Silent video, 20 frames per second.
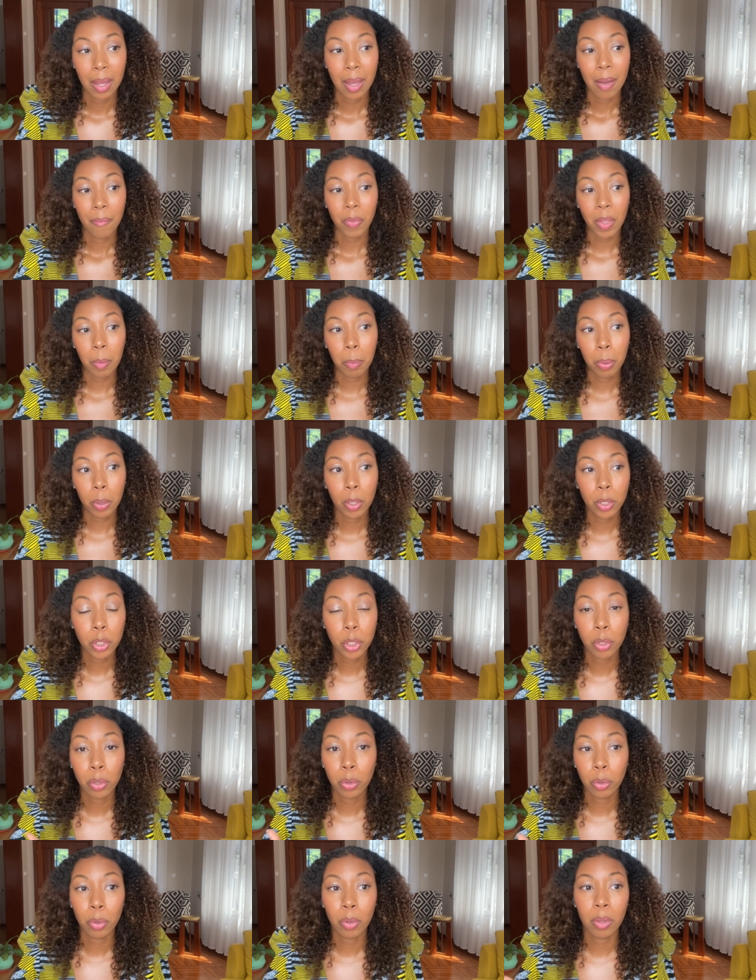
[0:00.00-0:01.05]
They
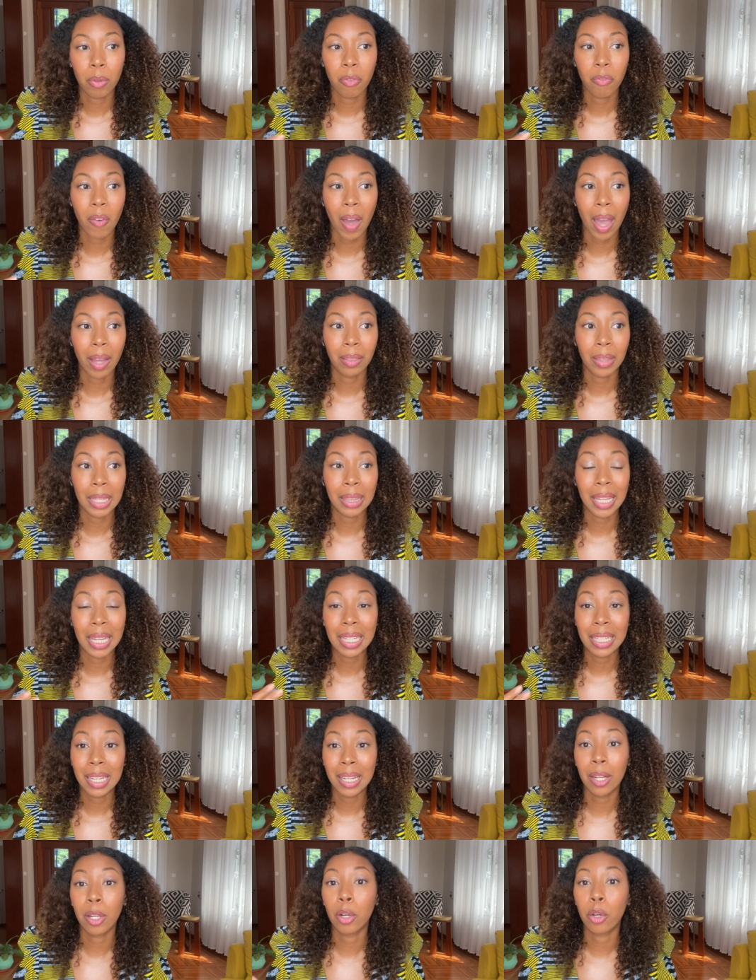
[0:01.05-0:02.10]
pushed through the fact that they
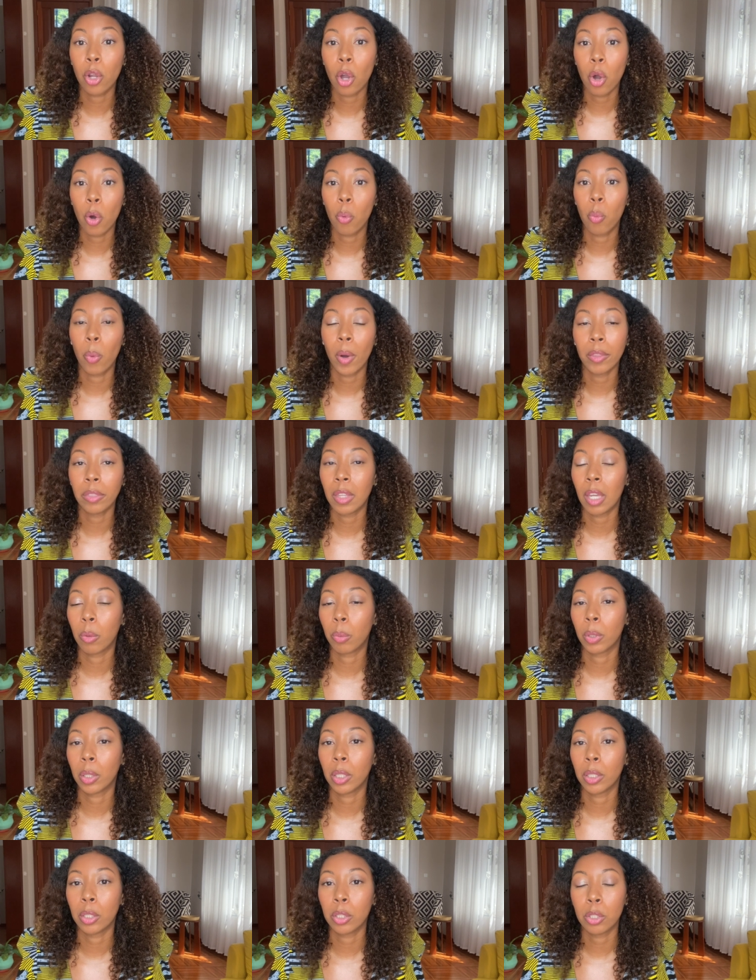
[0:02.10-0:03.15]
didn't know what they were
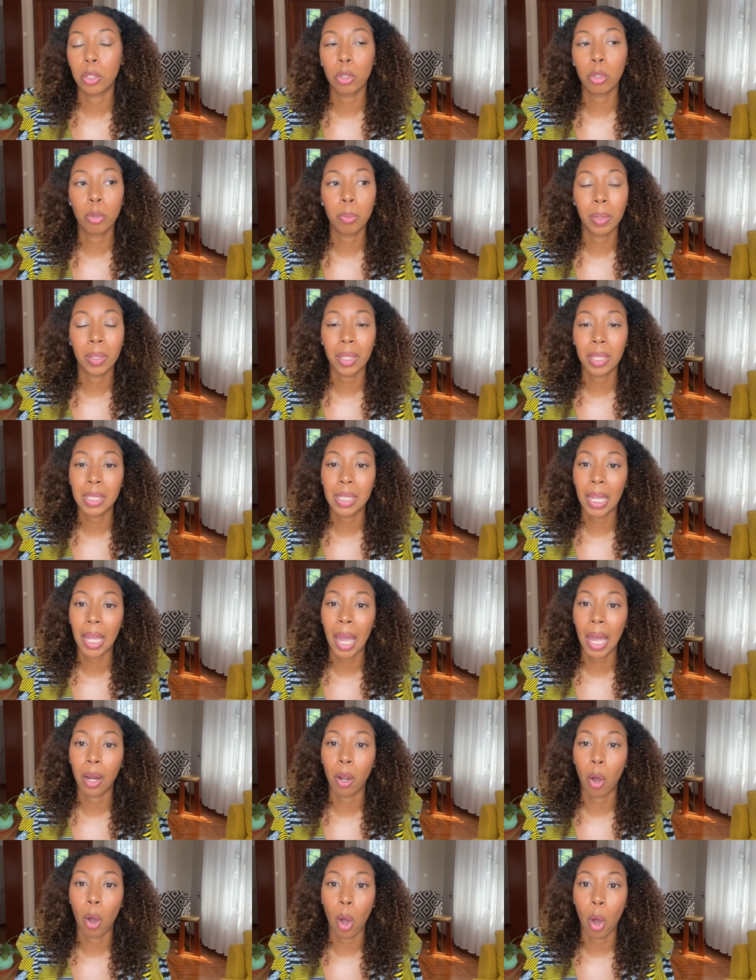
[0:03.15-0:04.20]
going to do because they
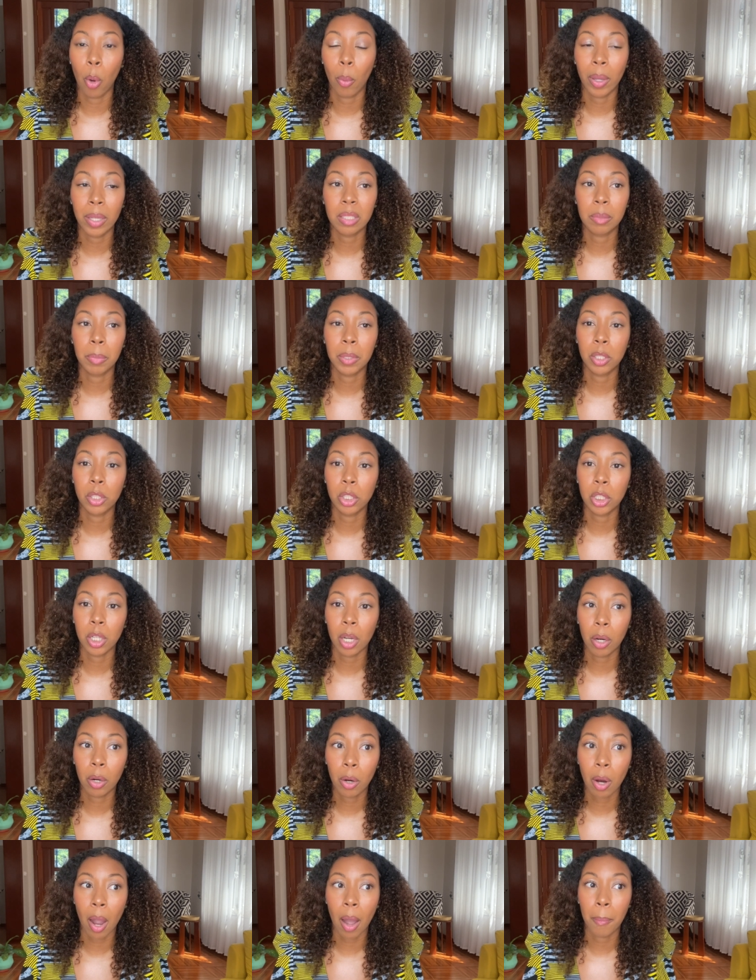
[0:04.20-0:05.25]
had always been
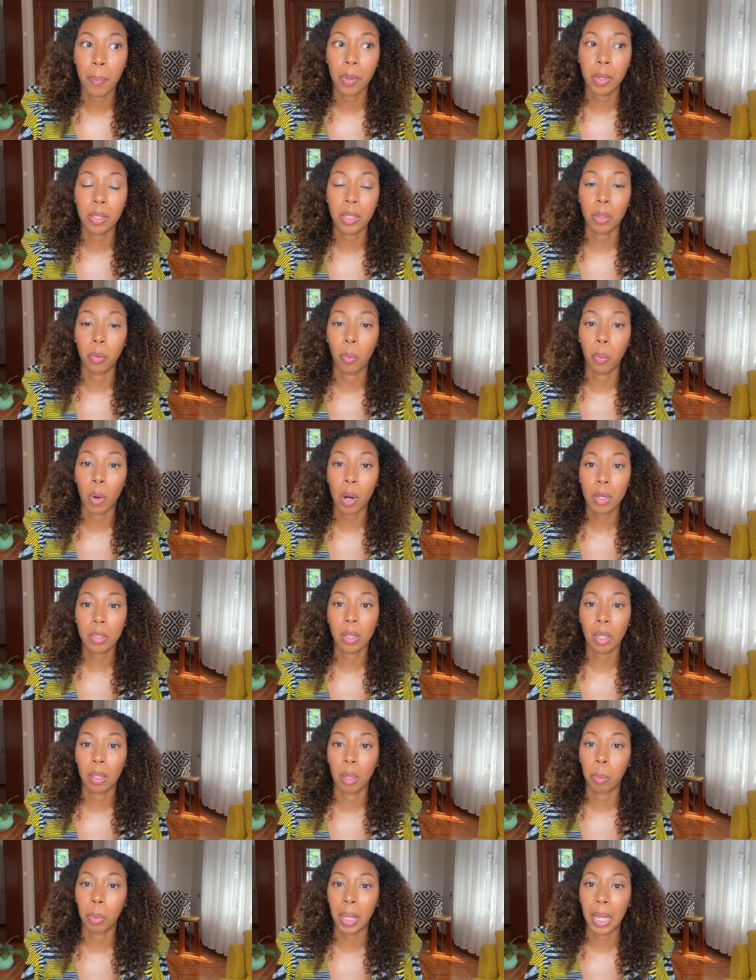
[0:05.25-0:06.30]
sharecroppers and worked
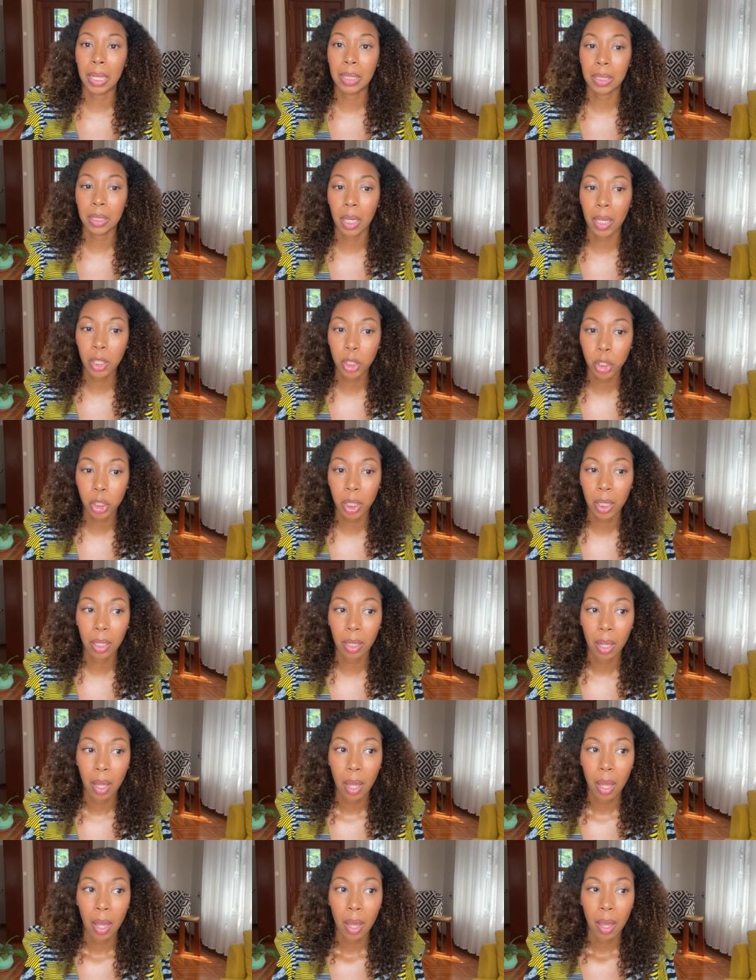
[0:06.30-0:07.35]
on the plantation.
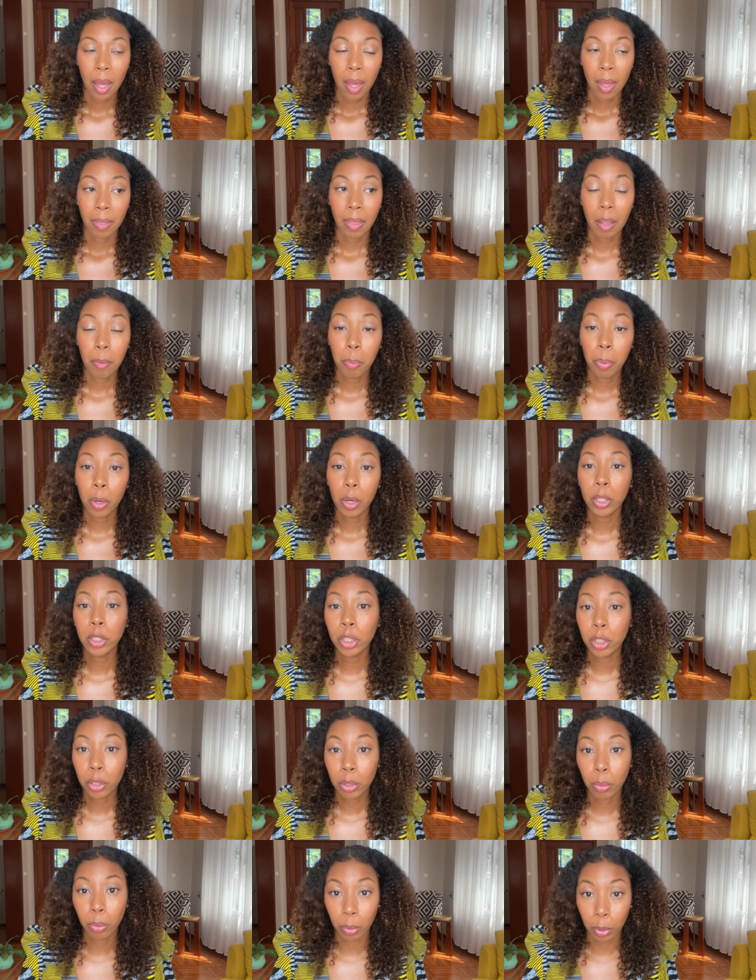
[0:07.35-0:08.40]
They
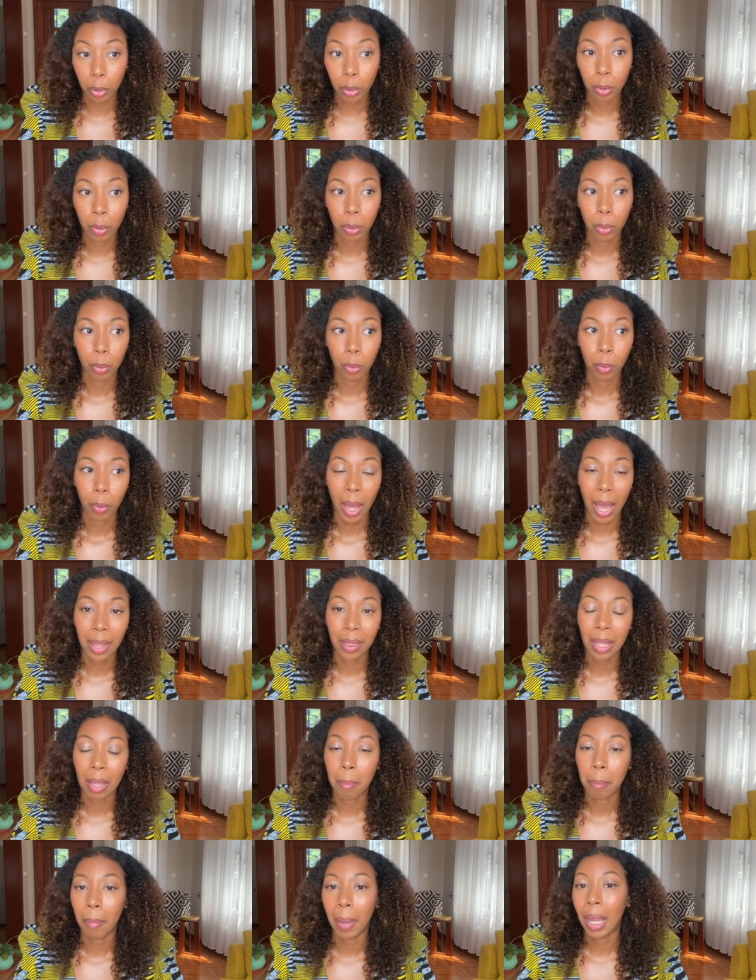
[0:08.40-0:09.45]
pushed through and
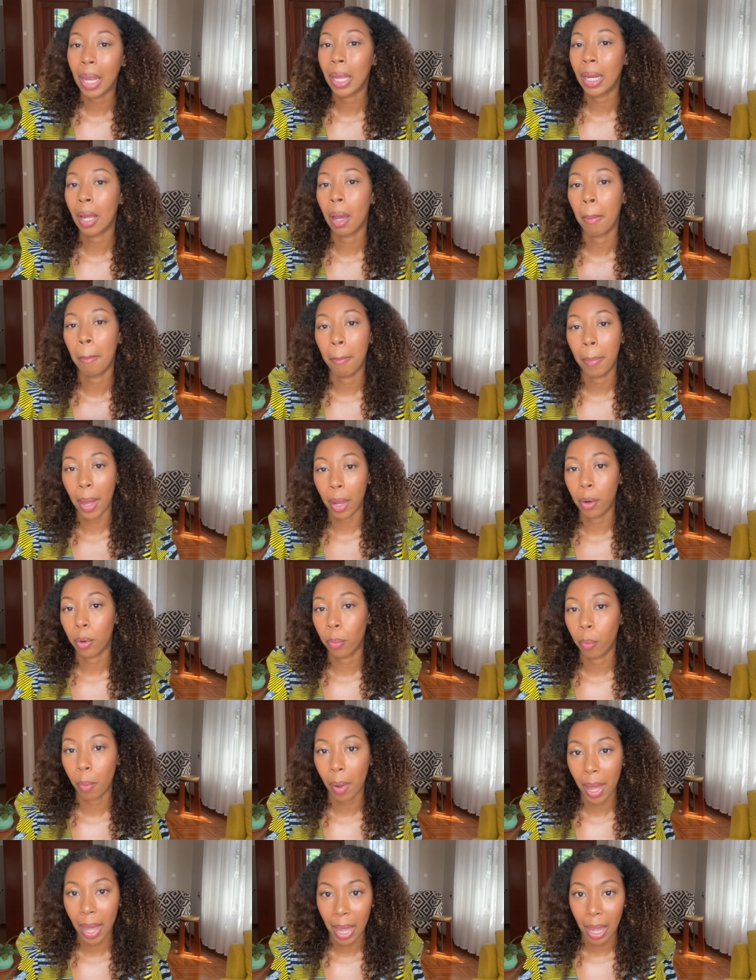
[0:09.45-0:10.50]
they made a better
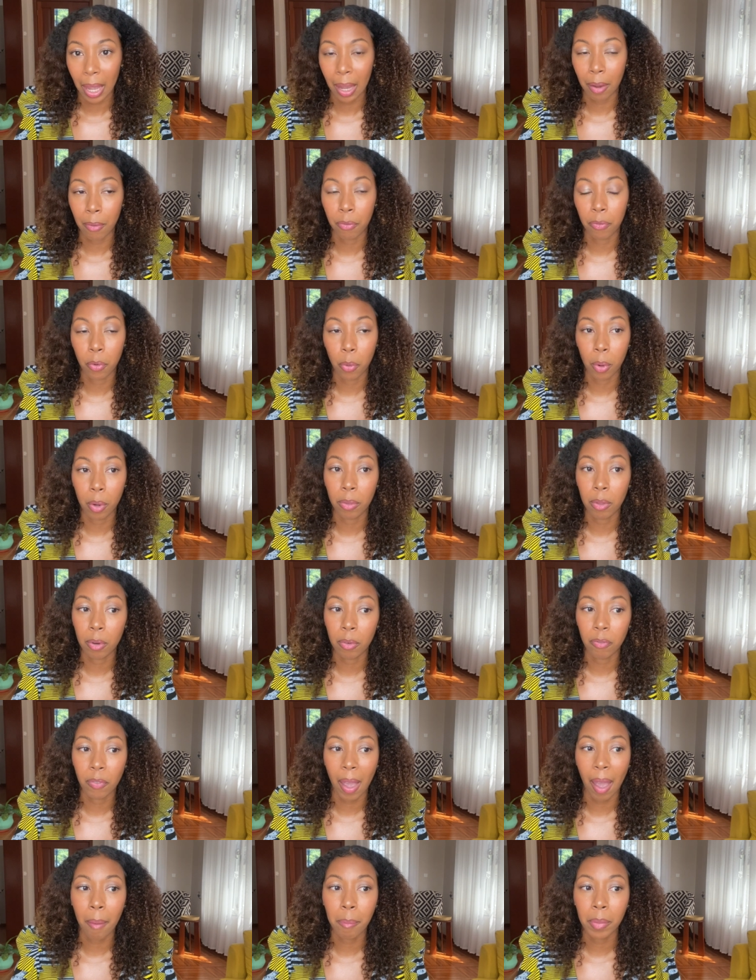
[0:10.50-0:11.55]
way for their
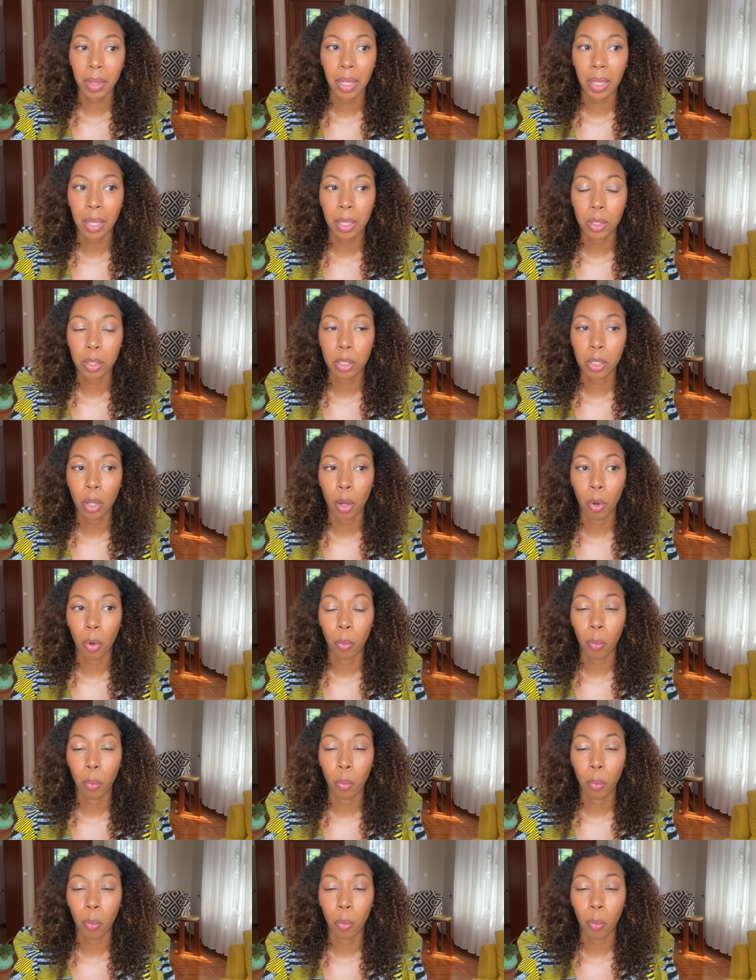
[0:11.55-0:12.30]
family. And so